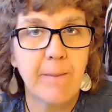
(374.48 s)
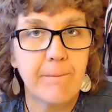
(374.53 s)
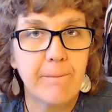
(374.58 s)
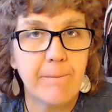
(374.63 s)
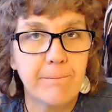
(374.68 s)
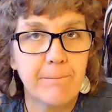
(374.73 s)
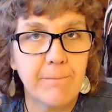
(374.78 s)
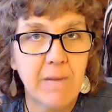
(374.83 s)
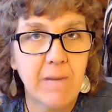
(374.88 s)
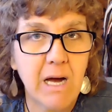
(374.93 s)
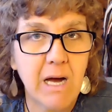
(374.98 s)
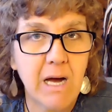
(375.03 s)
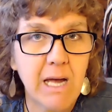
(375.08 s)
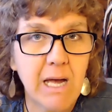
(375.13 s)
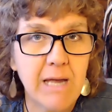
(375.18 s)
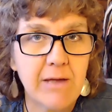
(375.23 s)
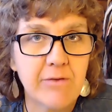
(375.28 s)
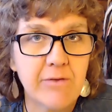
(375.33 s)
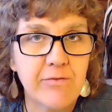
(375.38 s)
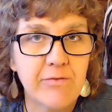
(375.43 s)

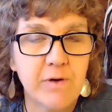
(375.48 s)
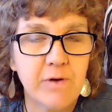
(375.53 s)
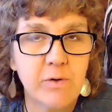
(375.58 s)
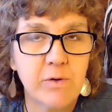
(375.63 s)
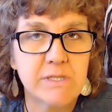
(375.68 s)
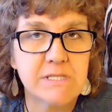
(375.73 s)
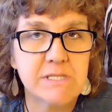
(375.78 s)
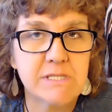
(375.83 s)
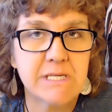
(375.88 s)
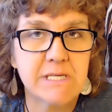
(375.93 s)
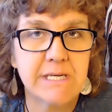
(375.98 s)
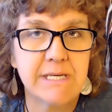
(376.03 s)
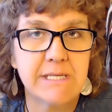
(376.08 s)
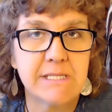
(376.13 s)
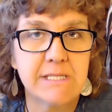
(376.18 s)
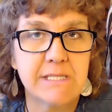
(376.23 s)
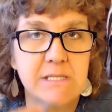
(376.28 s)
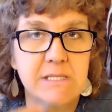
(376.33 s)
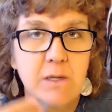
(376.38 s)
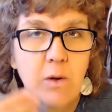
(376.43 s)
my focus
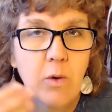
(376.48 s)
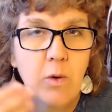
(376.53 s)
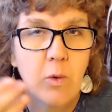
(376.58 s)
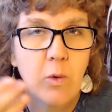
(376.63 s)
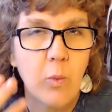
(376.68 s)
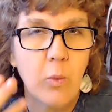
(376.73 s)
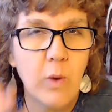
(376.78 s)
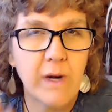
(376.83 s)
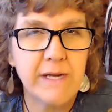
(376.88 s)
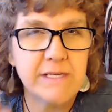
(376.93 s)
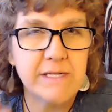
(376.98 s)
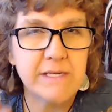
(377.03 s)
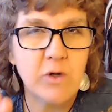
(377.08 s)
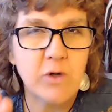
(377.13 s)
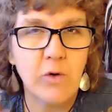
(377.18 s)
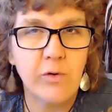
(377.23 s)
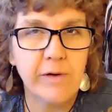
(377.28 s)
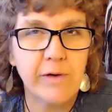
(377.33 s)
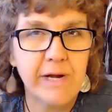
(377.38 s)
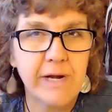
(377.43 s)
is what is
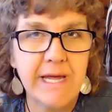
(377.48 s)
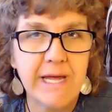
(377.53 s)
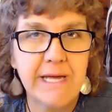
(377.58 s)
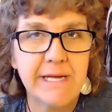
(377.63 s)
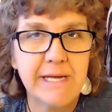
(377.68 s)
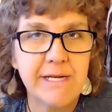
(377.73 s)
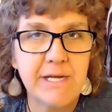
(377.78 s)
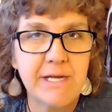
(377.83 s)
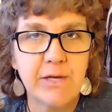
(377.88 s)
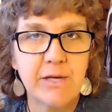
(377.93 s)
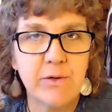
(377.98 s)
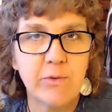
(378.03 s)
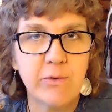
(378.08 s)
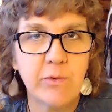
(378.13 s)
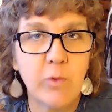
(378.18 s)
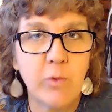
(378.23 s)
already in you.